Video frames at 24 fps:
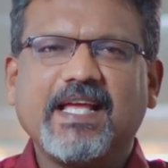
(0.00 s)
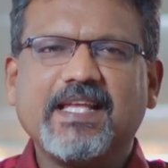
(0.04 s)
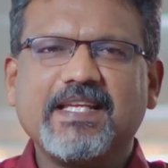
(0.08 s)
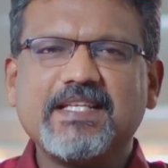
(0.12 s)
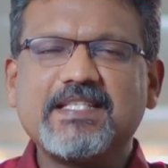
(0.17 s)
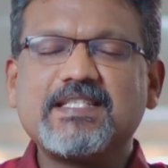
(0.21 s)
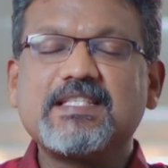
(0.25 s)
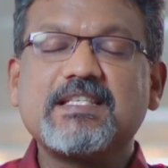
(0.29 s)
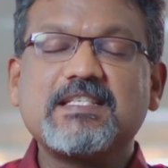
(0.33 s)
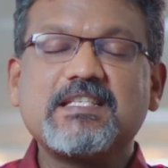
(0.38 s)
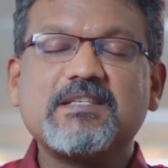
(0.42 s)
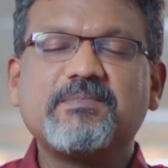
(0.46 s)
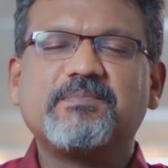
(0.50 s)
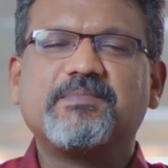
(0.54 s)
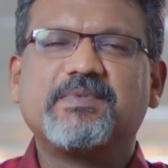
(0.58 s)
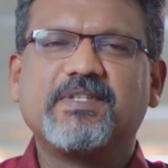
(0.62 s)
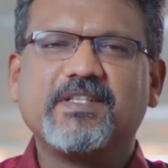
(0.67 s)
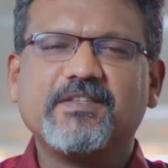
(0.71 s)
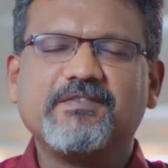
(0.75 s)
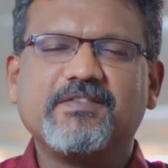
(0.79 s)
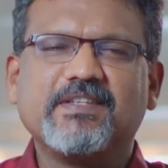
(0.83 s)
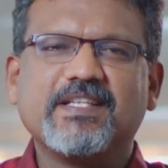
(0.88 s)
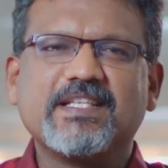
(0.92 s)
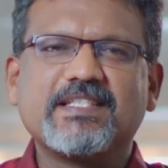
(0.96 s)
And it's such a
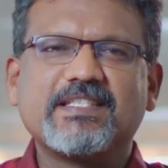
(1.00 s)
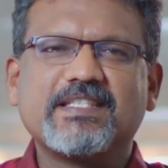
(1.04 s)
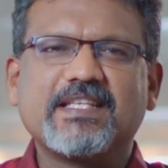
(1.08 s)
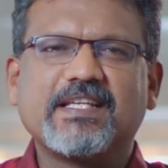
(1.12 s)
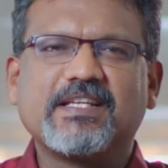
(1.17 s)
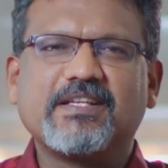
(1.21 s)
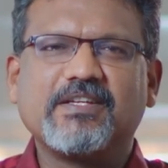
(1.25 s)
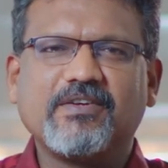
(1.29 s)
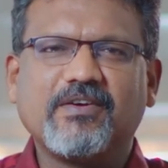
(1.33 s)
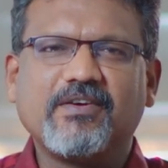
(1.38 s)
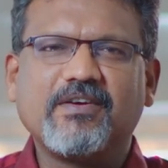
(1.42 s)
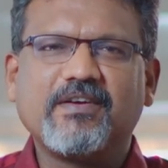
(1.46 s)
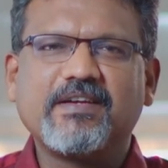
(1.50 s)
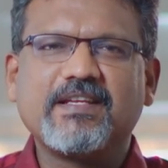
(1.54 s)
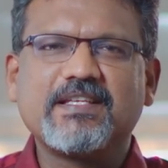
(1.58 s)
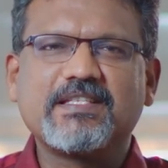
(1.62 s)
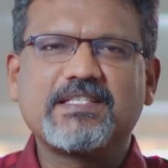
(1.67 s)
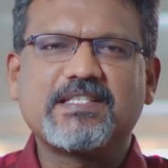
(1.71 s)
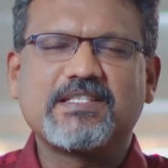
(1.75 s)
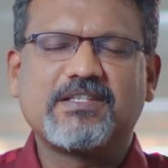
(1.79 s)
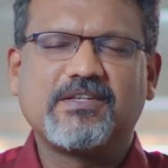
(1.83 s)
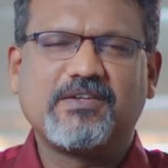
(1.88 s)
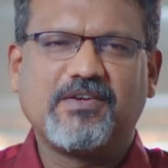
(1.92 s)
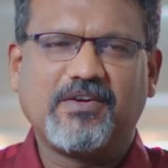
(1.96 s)
privilege that God
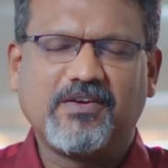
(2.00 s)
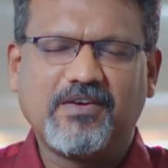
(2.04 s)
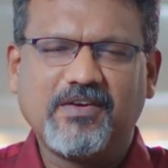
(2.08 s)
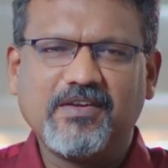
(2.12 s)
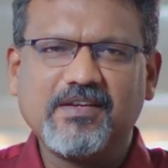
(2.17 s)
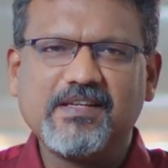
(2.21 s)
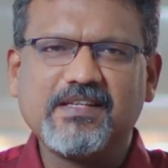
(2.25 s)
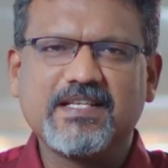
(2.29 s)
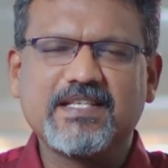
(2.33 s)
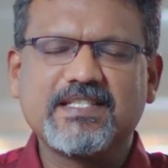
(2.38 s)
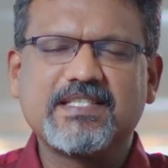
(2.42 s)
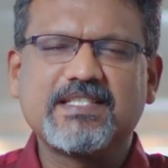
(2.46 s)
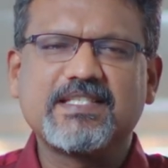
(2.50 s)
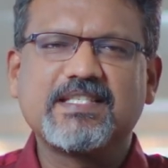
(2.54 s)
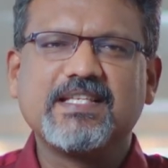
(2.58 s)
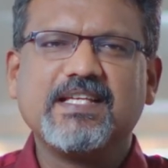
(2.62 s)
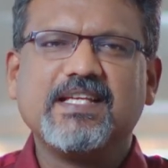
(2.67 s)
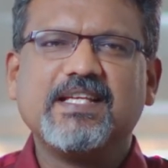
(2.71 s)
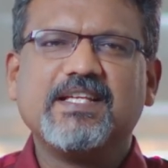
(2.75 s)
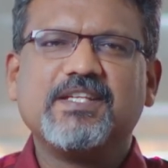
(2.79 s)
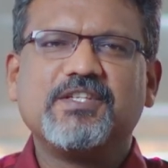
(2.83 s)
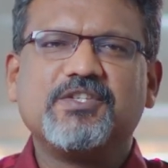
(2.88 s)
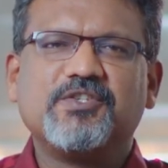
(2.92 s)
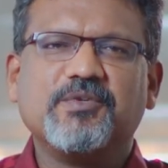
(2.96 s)
has called us
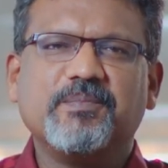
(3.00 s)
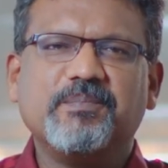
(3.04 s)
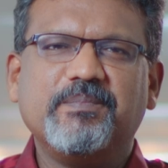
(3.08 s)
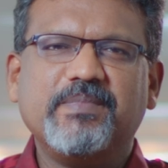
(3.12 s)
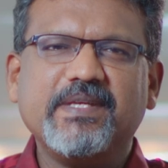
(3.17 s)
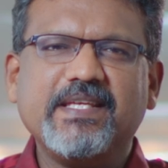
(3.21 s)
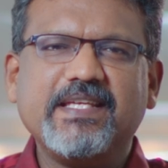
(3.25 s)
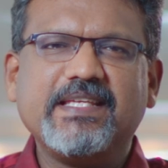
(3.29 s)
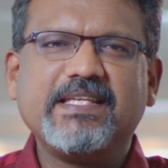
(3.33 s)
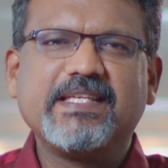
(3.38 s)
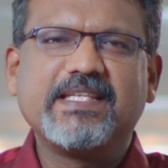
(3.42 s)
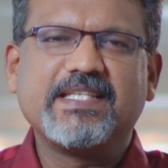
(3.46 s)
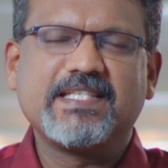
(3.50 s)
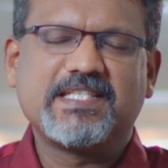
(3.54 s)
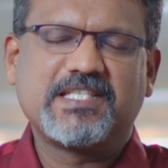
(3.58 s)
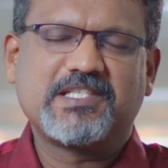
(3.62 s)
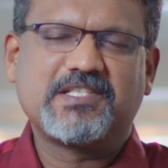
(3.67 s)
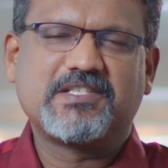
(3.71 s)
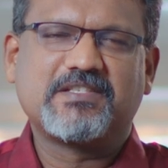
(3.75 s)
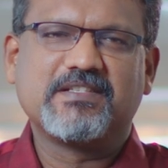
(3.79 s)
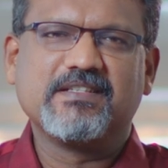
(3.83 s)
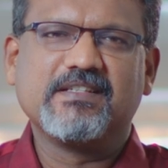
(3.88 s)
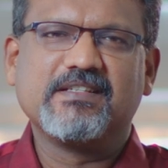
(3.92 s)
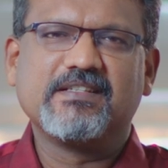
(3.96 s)
to be
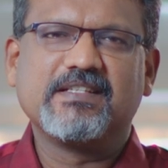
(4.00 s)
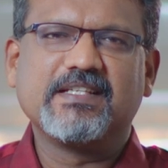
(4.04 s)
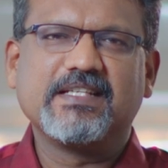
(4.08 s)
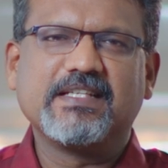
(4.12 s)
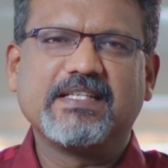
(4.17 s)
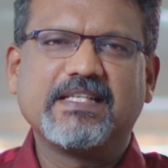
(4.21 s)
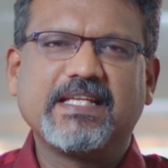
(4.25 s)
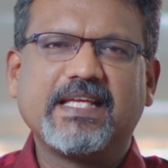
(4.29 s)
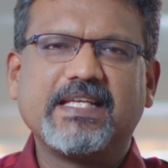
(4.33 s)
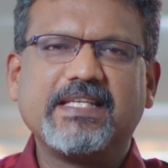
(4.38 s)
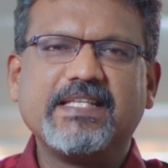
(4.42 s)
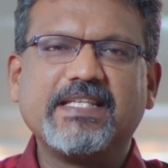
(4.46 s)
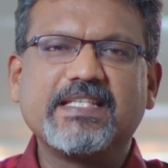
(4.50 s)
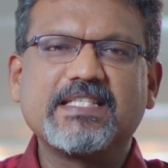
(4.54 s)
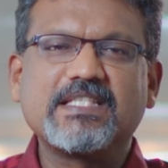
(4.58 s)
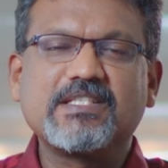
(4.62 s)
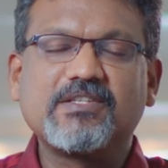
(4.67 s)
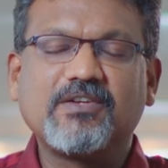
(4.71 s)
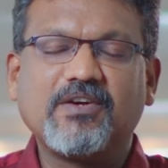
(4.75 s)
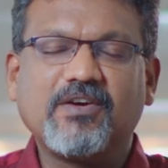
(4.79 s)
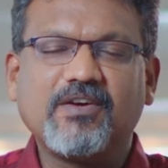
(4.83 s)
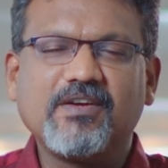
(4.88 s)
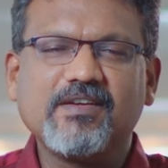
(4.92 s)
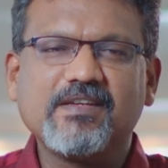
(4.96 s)
his children and he has
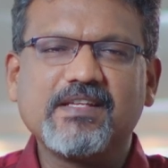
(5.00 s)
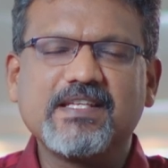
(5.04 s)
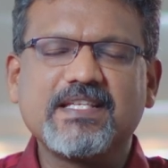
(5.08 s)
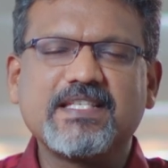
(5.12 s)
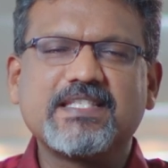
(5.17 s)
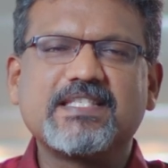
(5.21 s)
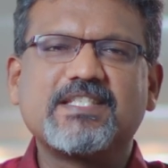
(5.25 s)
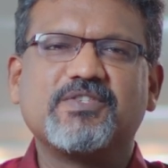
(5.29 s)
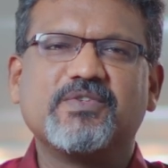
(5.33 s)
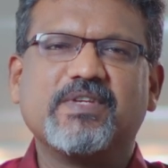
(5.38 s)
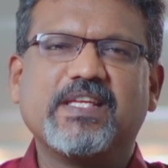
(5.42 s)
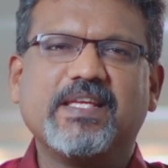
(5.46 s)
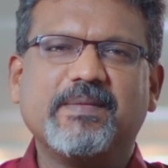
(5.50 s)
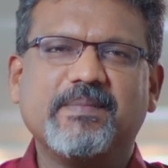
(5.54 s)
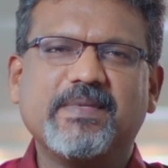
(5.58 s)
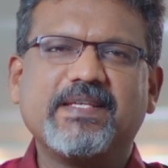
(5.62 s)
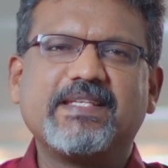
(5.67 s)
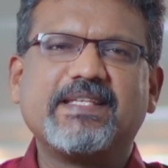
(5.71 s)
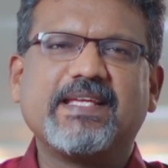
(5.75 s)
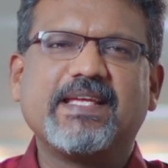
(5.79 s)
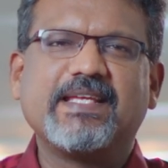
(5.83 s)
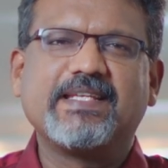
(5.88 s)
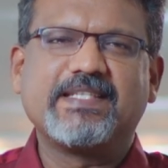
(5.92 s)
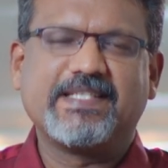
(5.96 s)
called us to
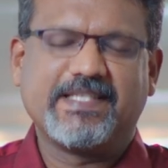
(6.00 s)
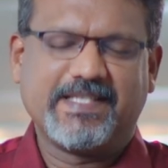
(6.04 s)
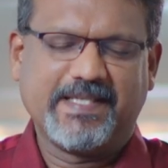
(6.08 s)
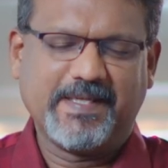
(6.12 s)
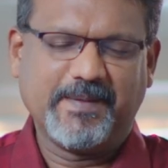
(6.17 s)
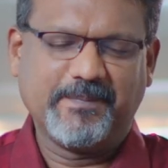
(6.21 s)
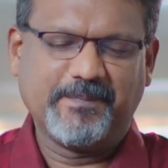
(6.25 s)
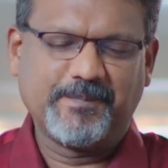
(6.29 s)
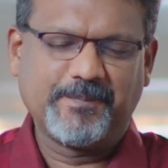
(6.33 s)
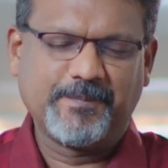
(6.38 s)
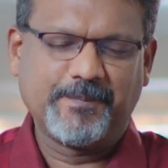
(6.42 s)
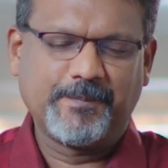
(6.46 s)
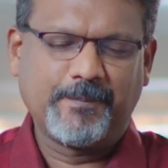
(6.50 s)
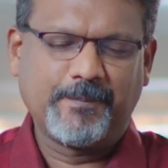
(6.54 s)
imitate him.